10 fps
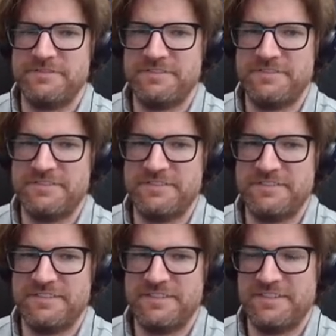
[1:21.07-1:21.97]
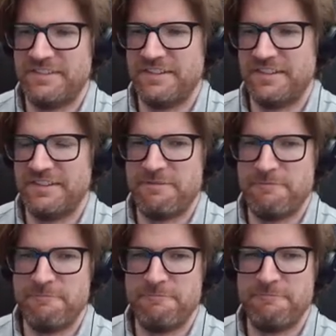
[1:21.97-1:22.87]

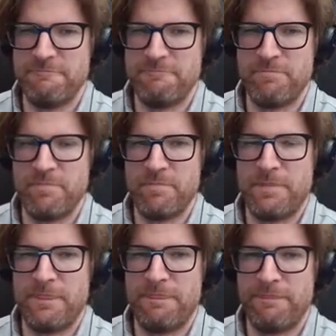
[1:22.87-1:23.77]
(not speaking)